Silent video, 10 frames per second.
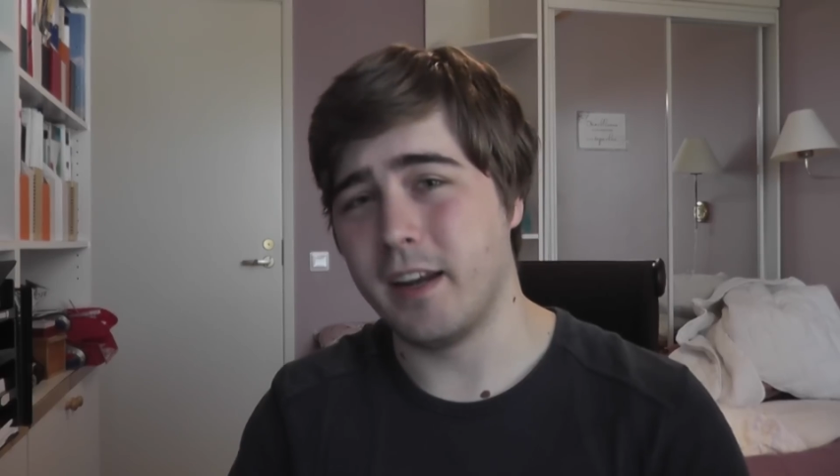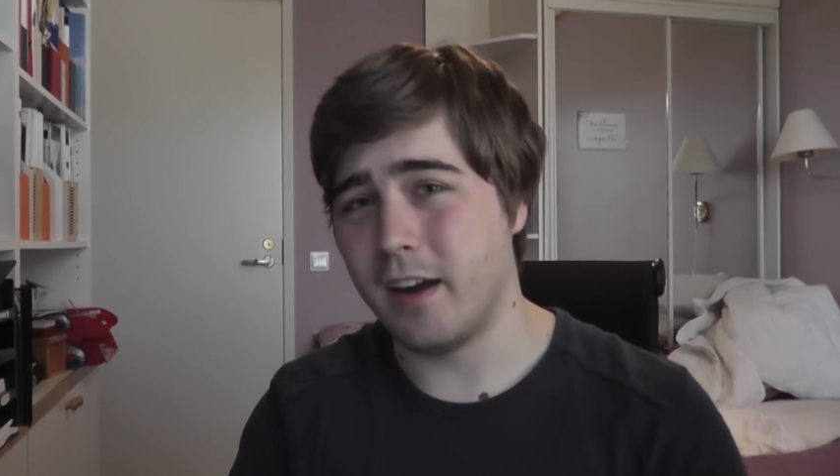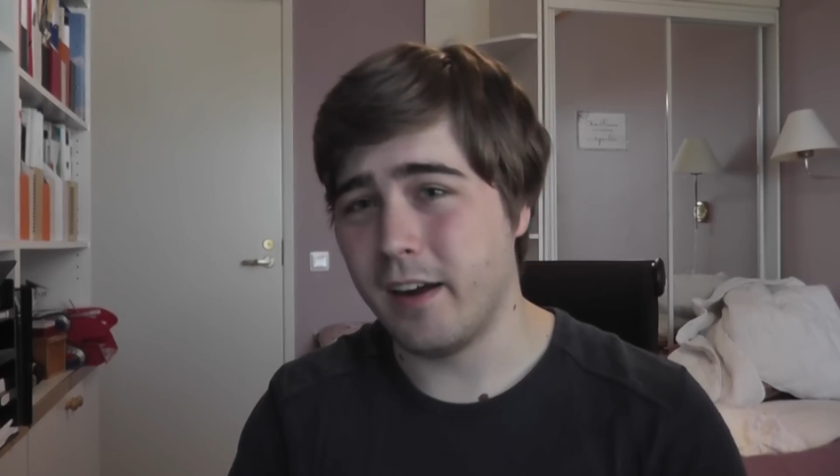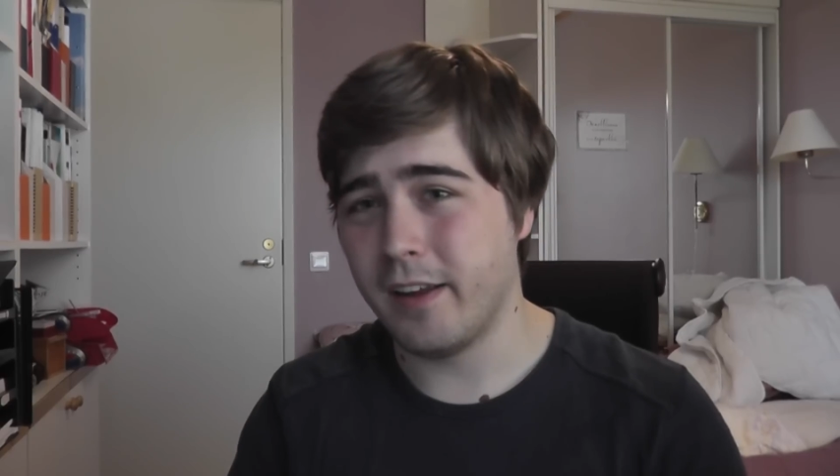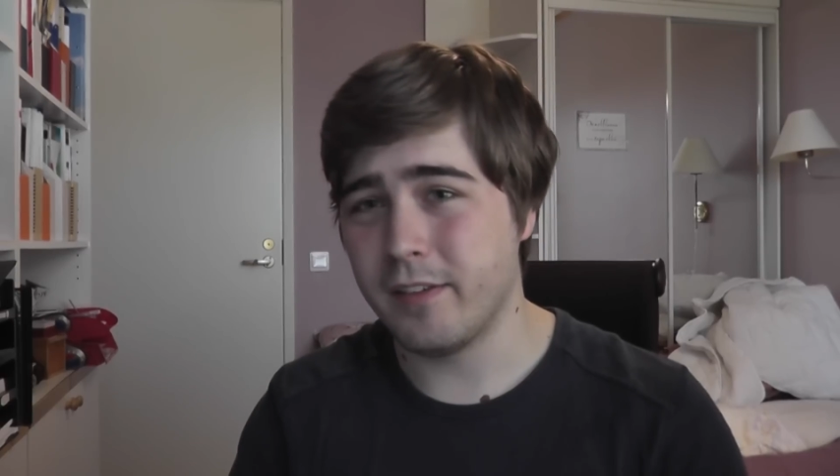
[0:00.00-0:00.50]

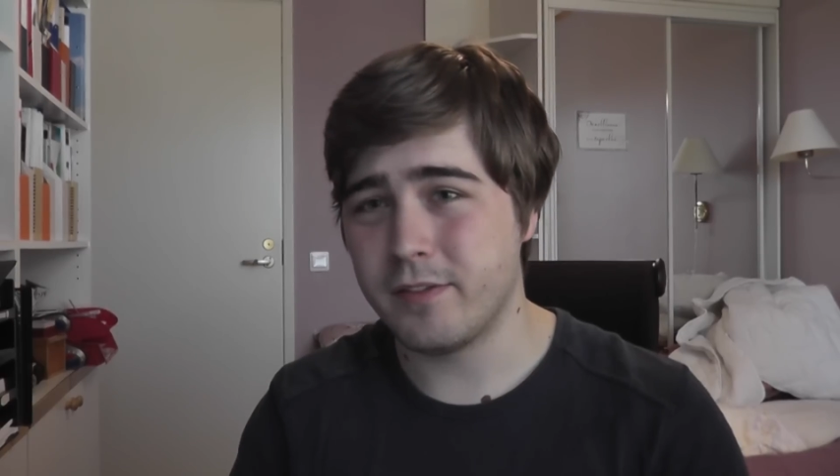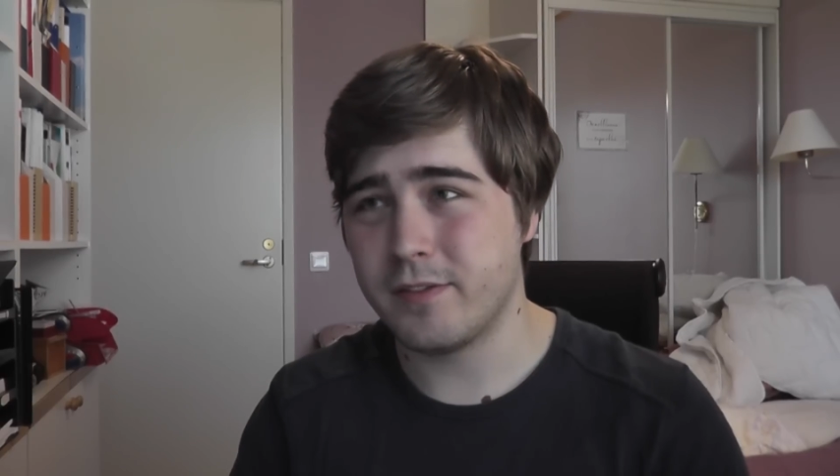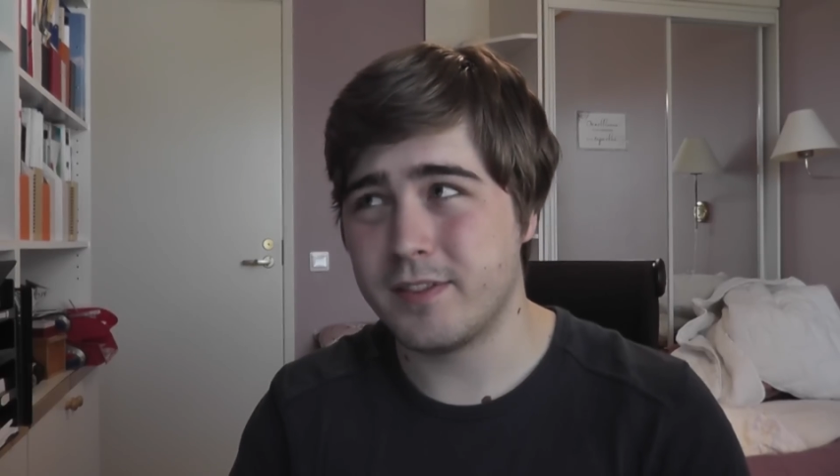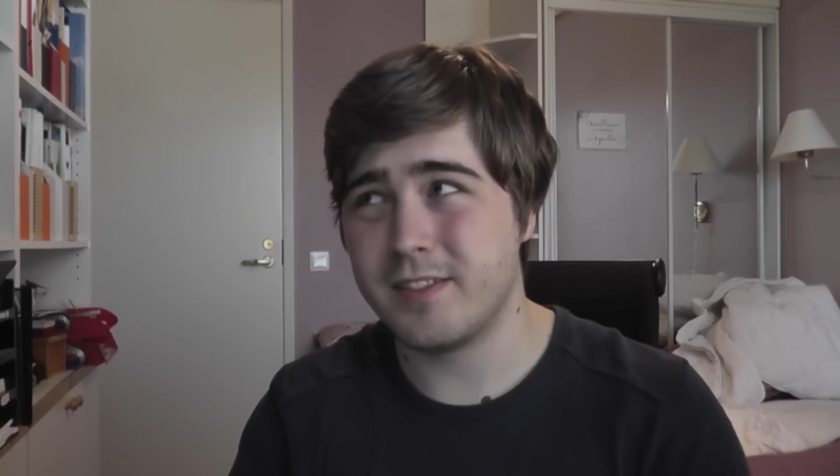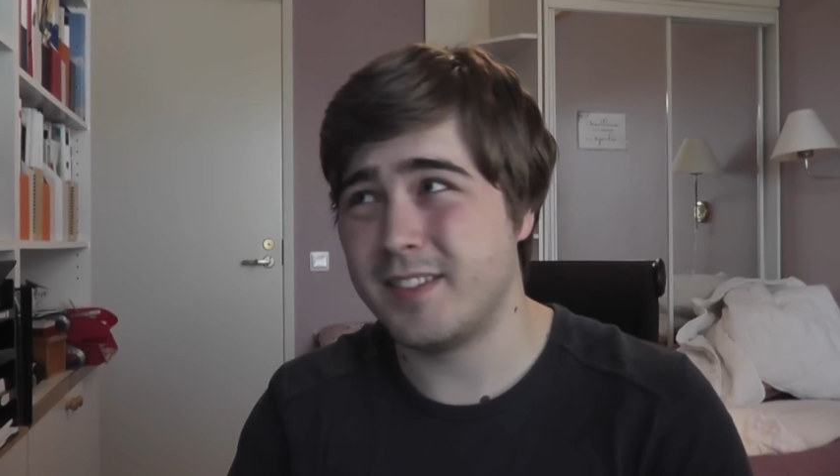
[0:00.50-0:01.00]

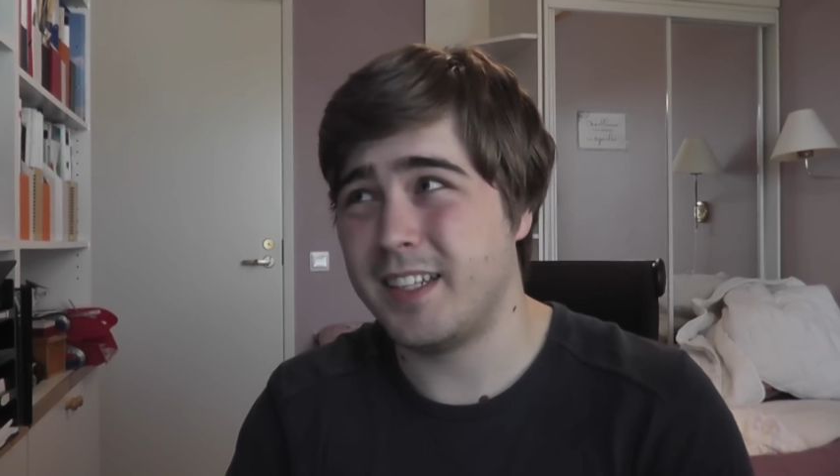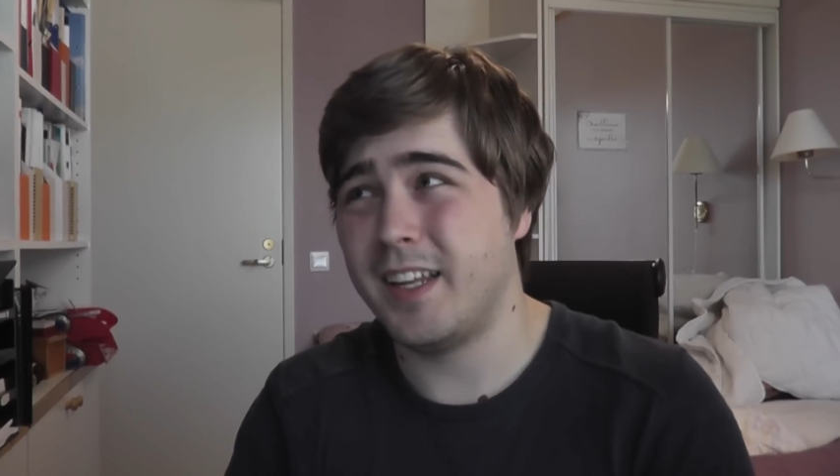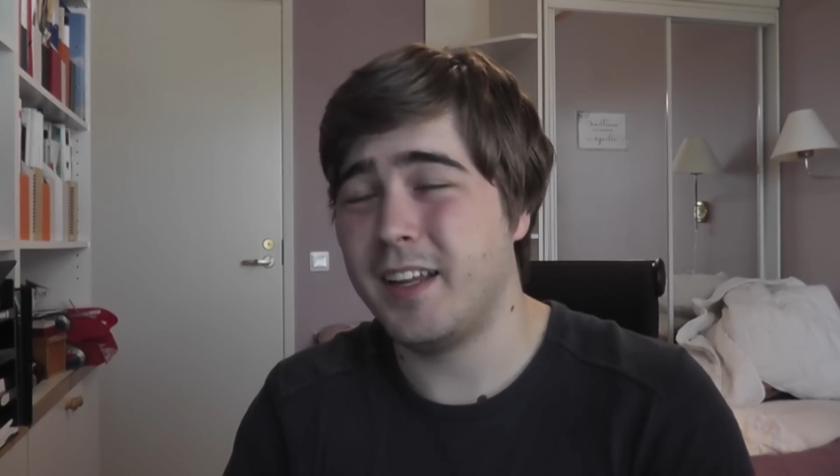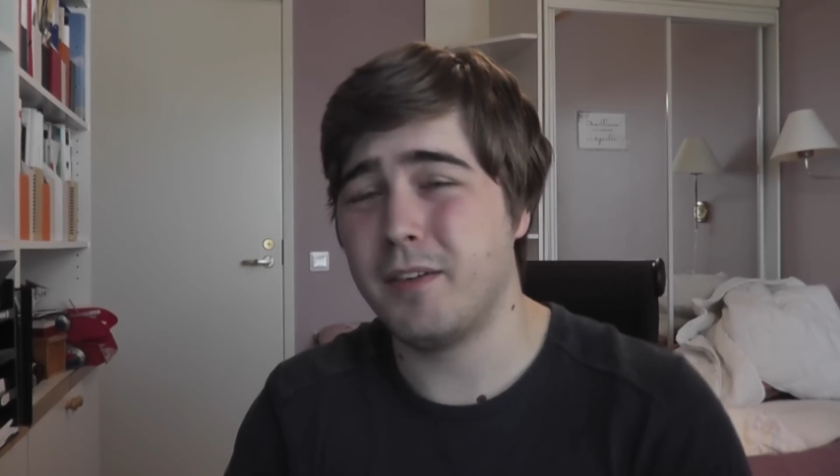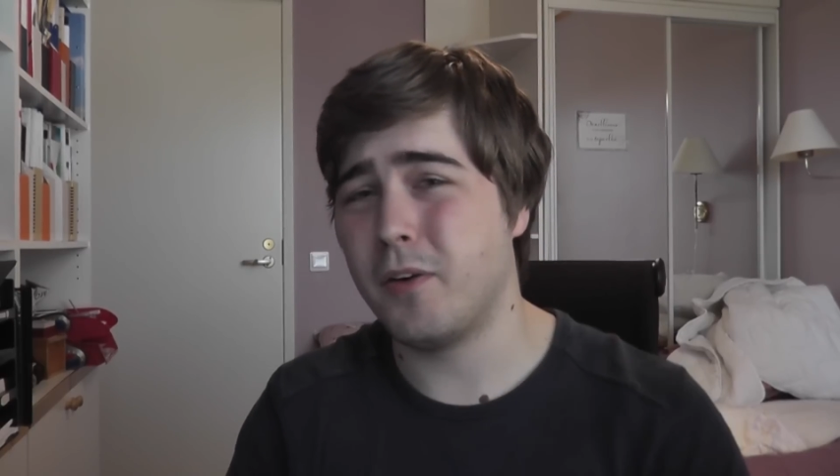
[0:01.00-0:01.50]
life.
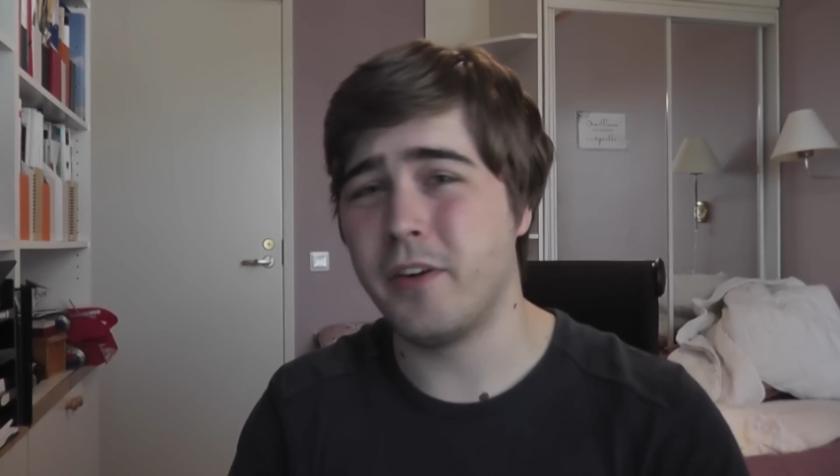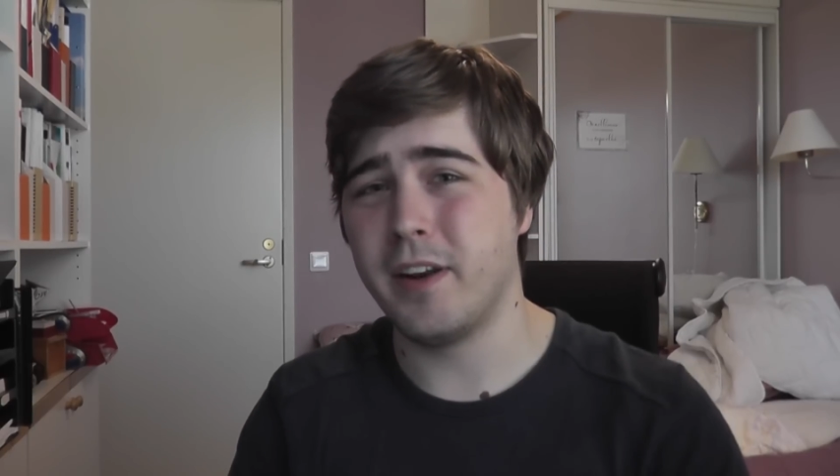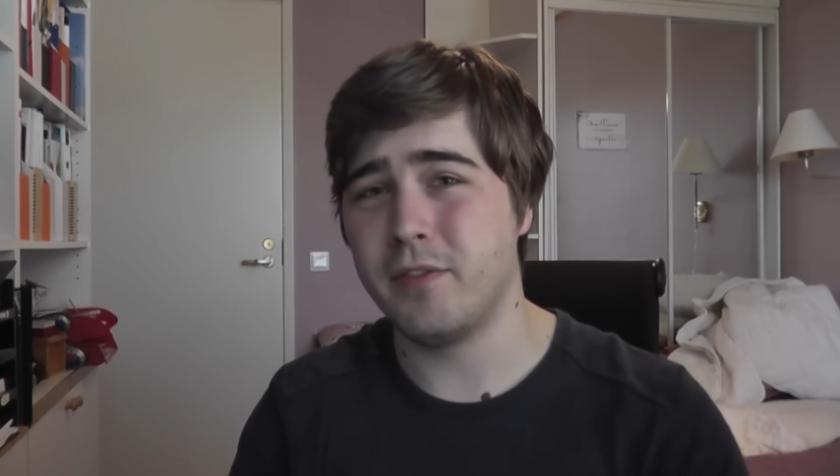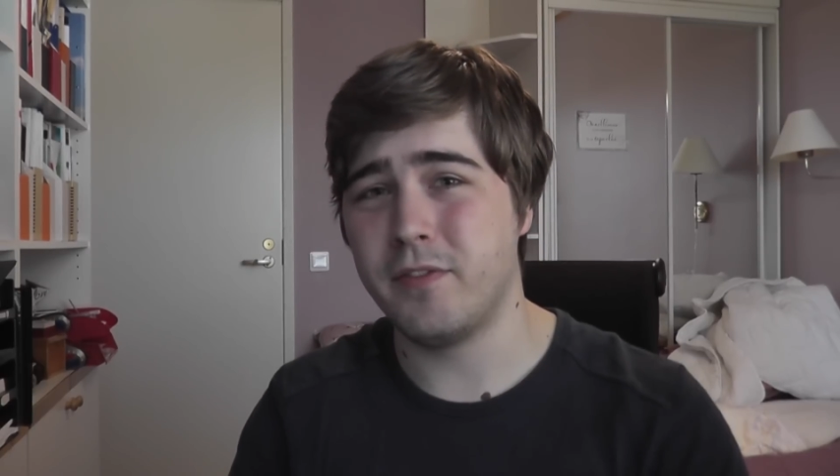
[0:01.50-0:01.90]
He already